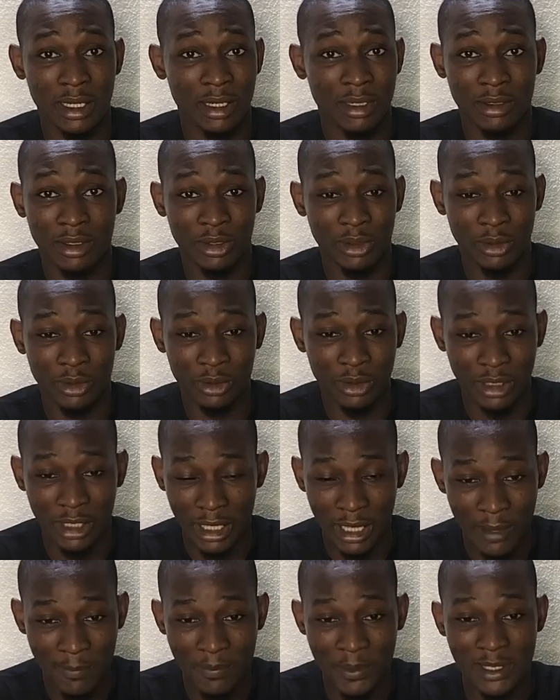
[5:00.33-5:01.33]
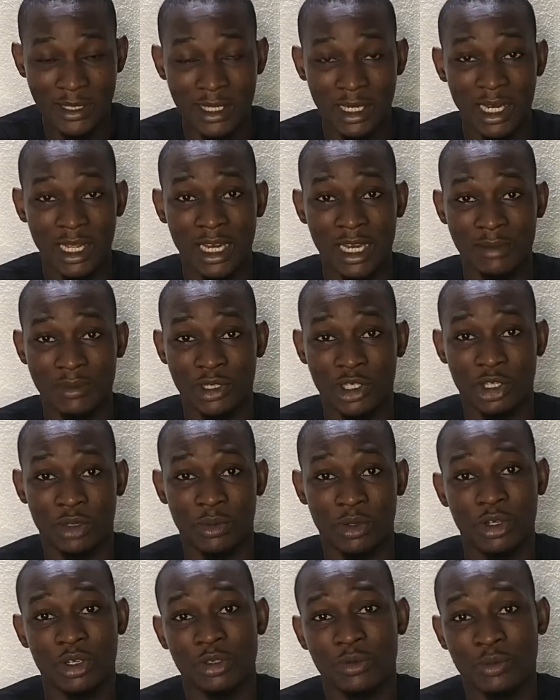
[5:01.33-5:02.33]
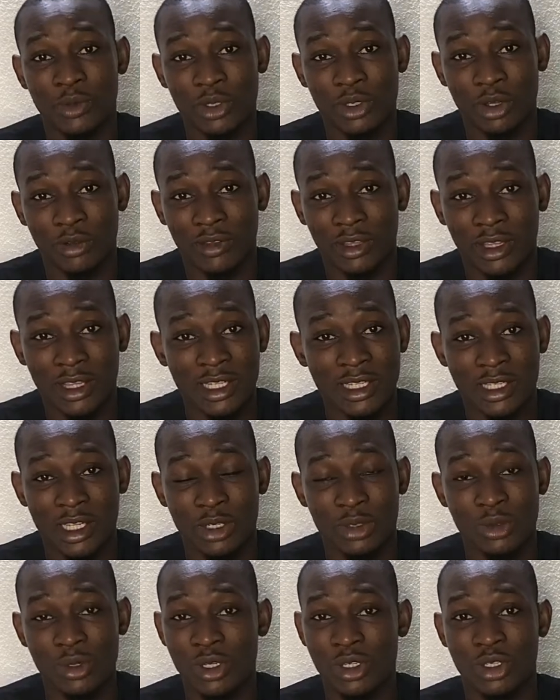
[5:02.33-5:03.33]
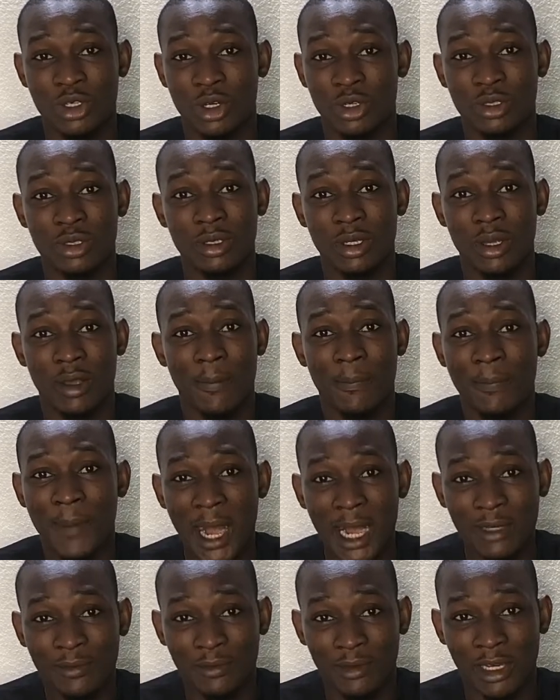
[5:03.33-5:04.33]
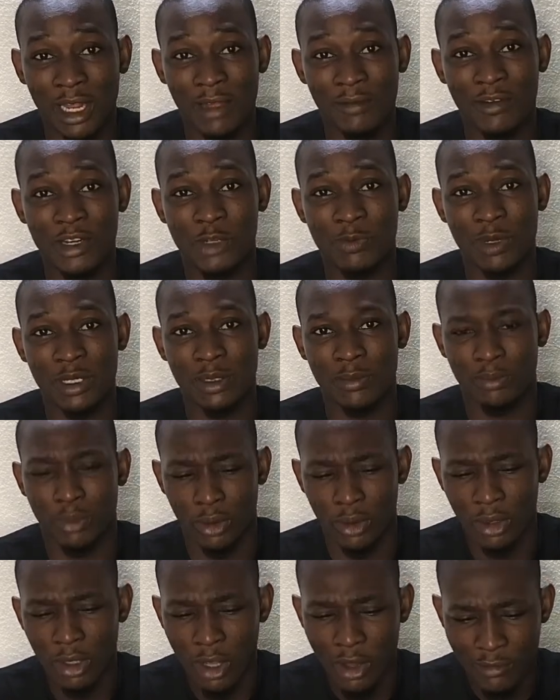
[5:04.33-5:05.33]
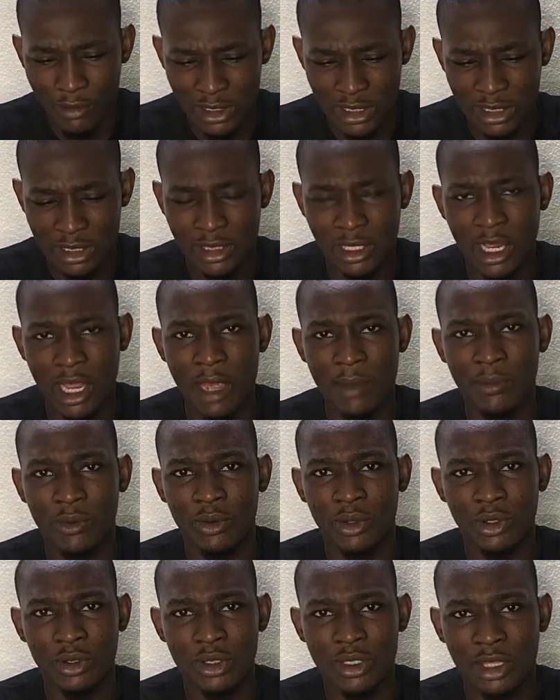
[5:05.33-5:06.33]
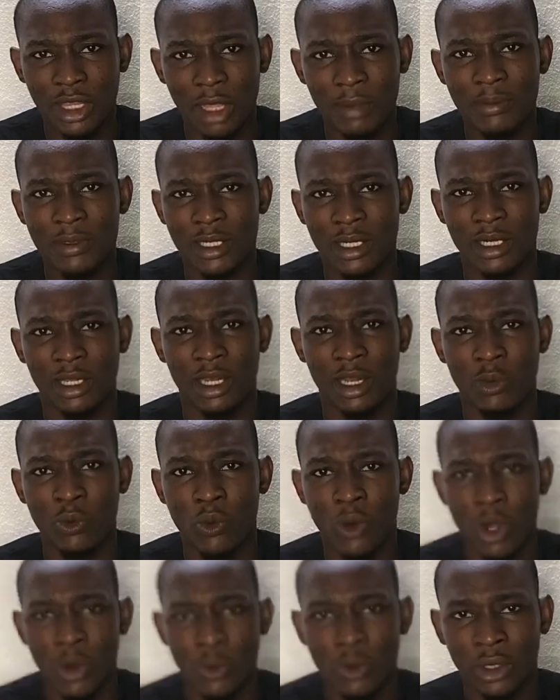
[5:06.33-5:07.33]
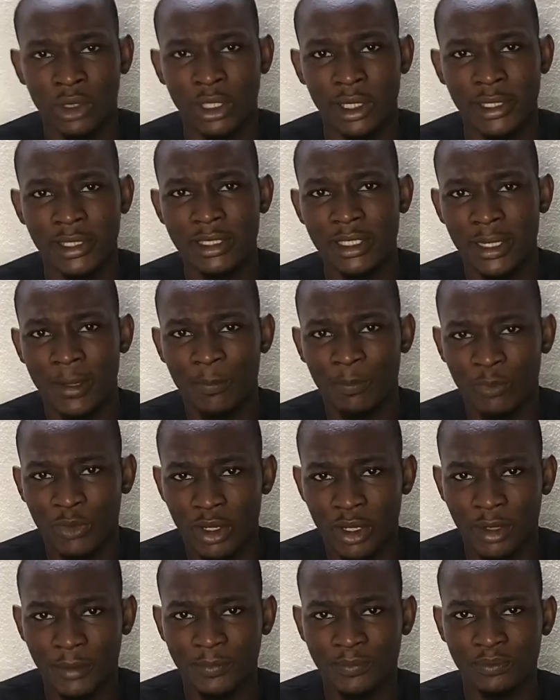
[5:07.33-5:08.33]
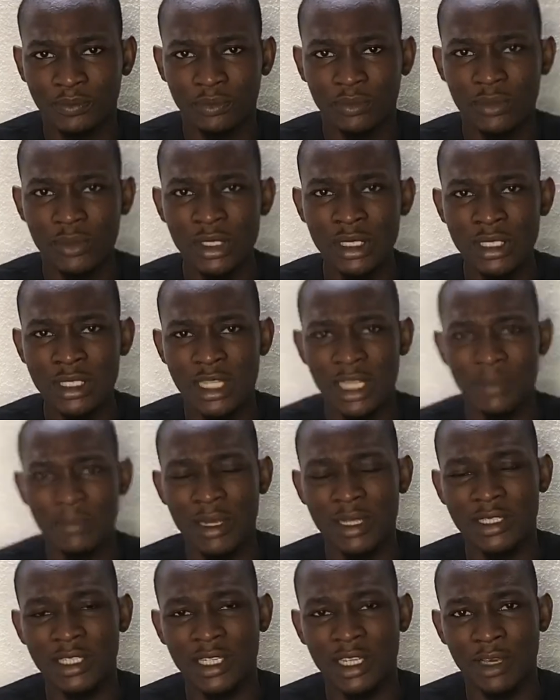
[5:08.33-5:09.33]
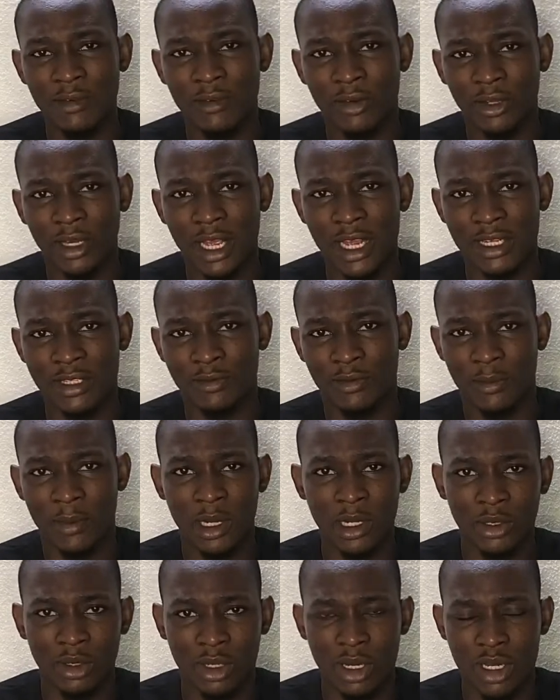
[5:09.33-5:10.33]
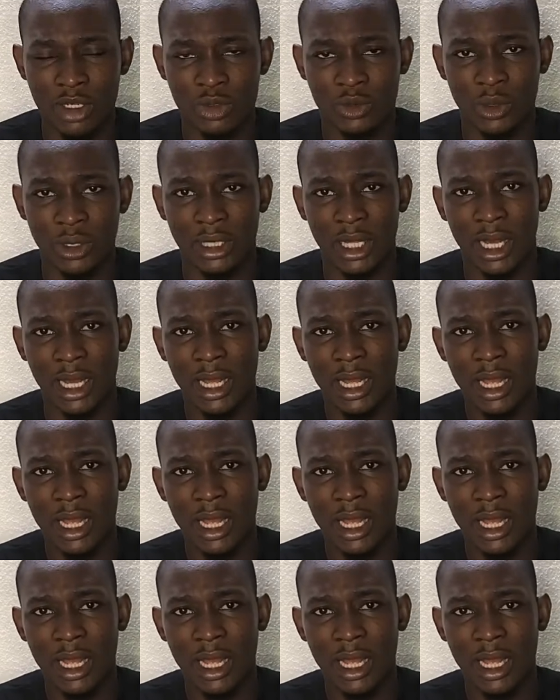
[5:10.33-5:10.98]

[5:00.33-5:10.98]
the APC-led administration, because most of the things they do is just bad for the average person. But Festus Keyamo, stepped in a well-worded statement he gave on X, formerly known as Twitter,